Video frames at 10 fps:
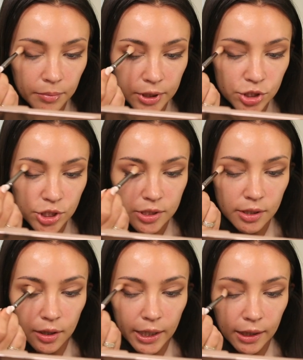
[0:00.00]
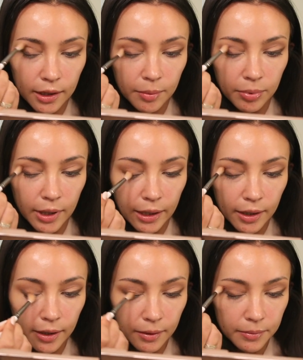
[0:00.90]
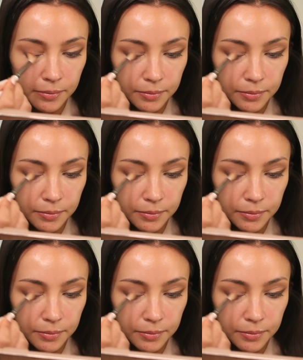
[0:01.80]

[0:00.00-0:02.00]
but just lightly blending.